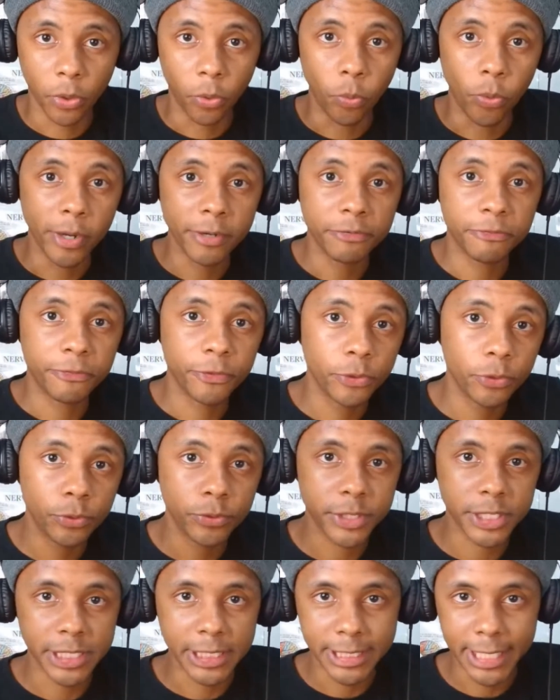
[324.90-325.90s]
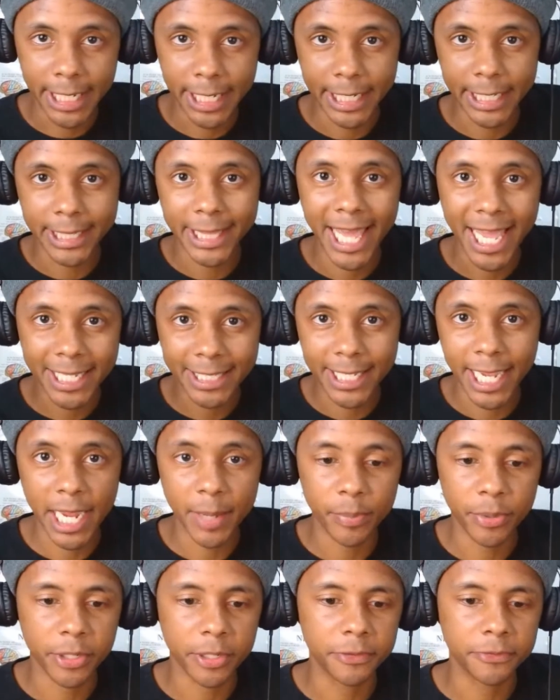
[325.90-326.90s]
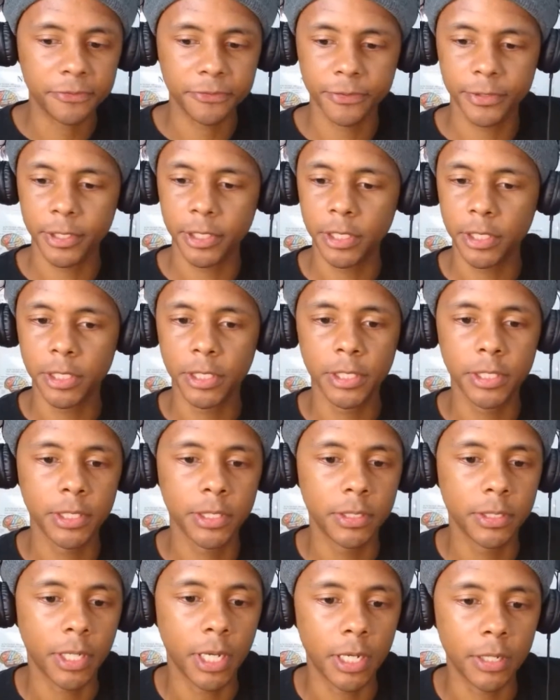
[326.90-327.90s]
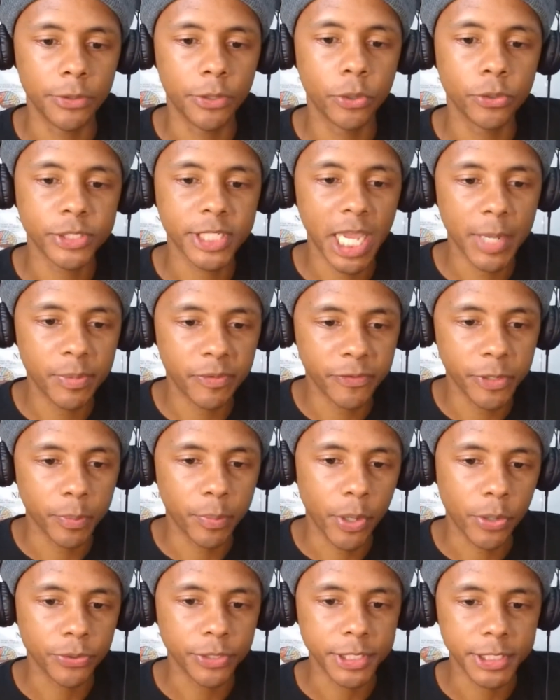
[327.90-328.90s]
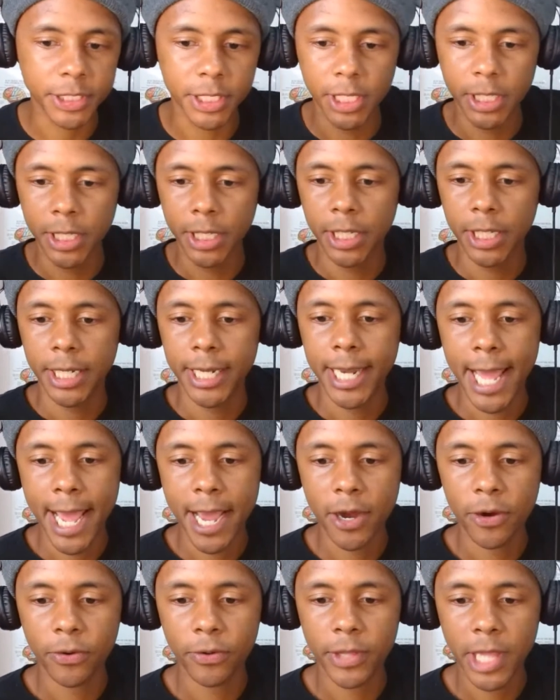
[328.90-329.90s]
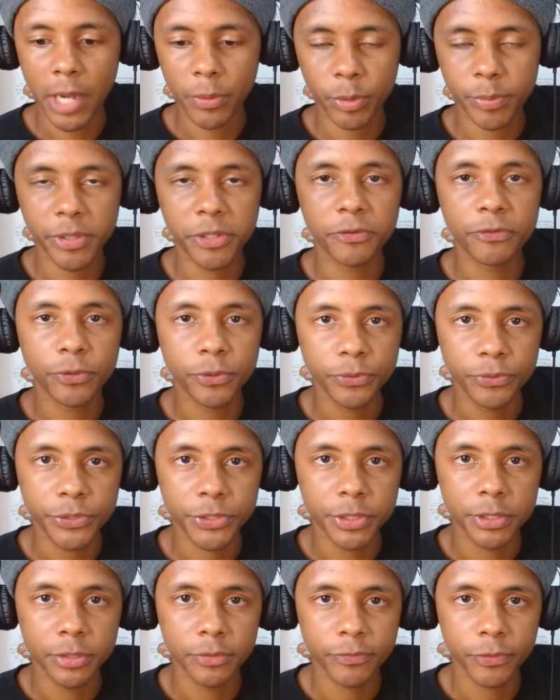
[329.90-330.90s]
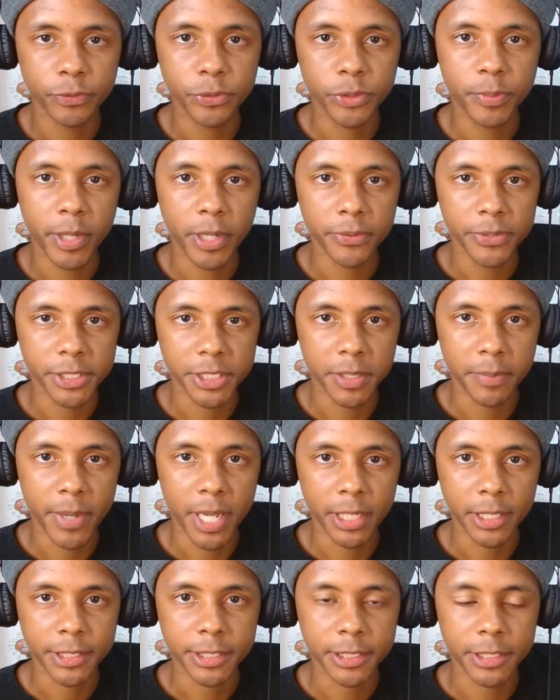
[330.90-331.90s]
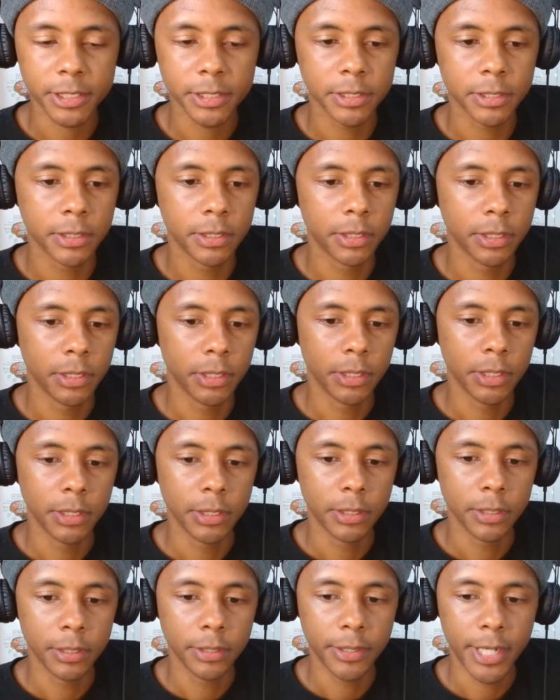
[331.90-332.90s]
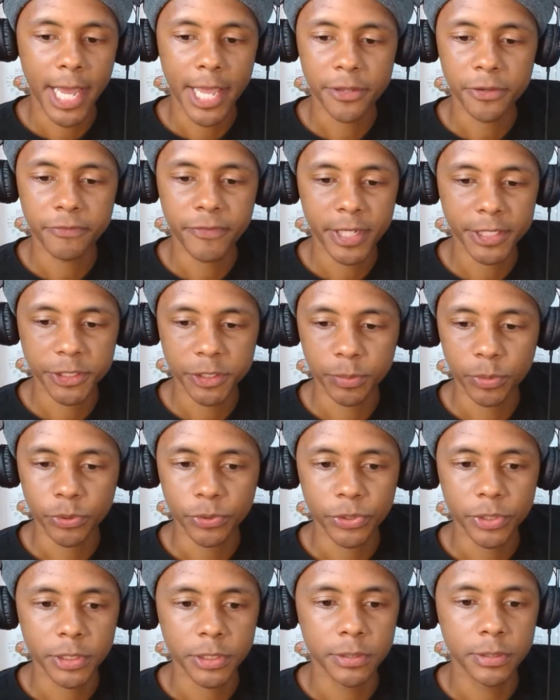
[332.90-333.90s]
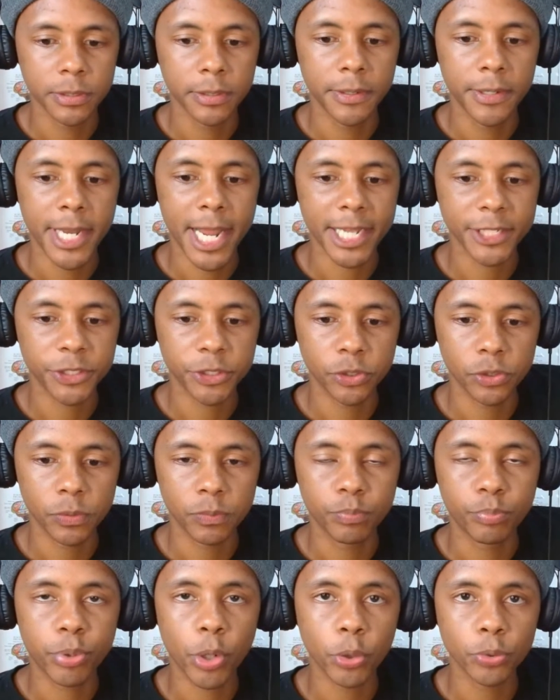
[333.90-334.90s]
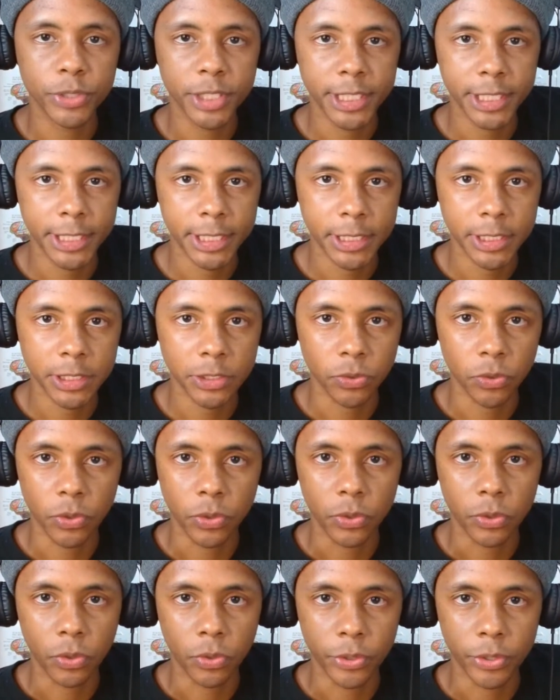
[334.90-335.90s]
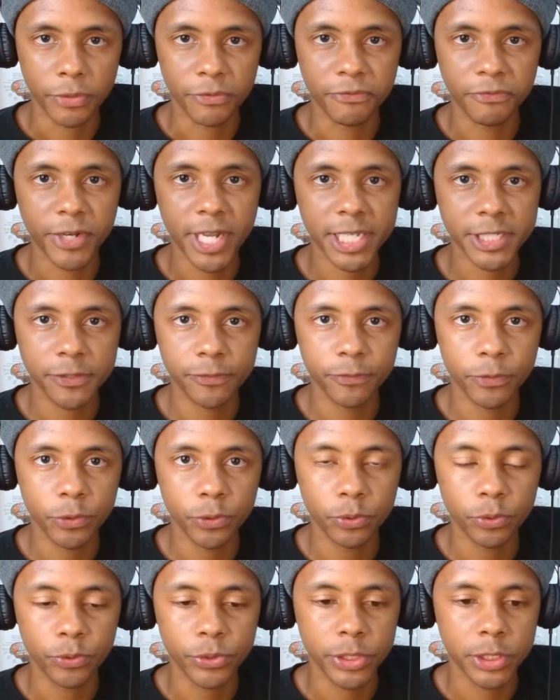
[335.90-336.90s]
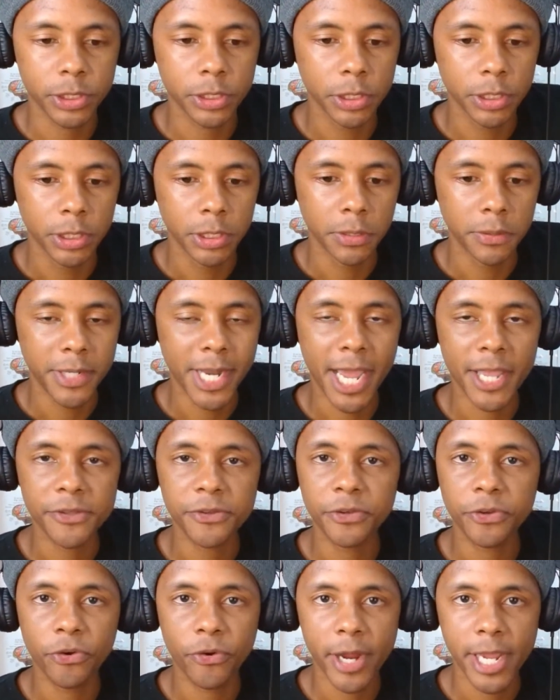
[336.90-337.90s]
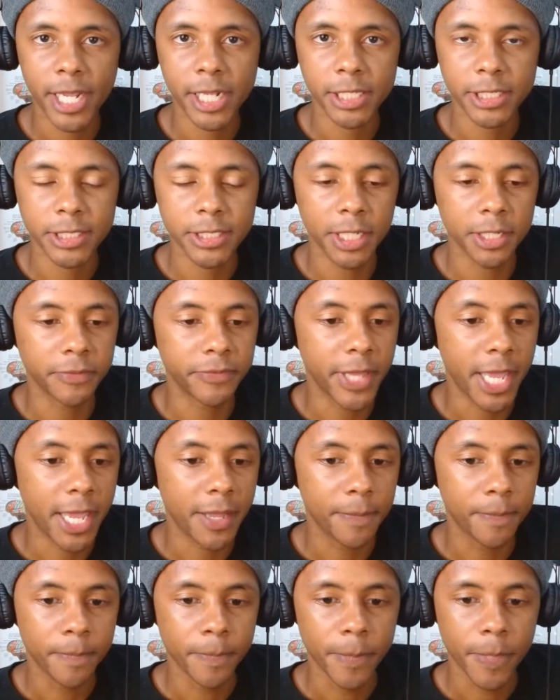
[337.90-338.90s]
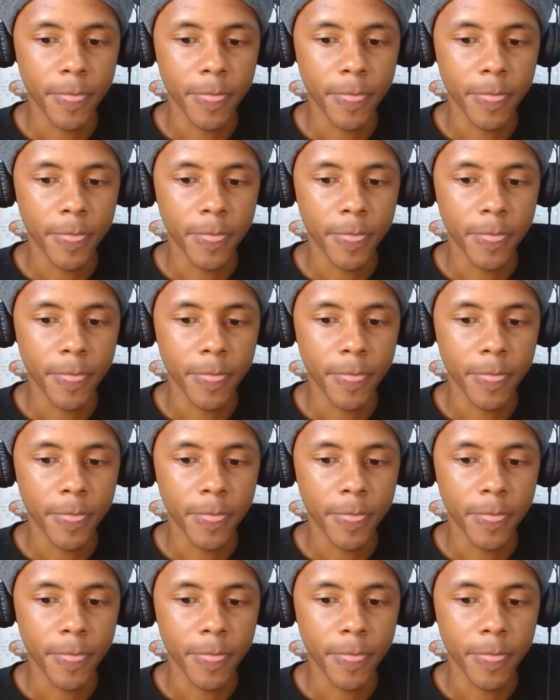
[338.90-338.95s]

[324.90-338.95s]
what foods contain that type of those type of components? Now that would be fruits, berries, and your melons, not your vegetables, not your proteins or your flesh foods, not your grains, none of that.